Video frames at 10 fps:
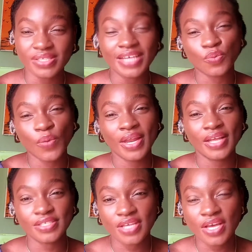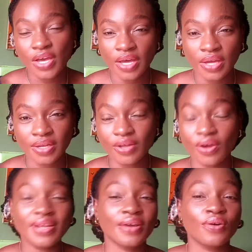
as well as the other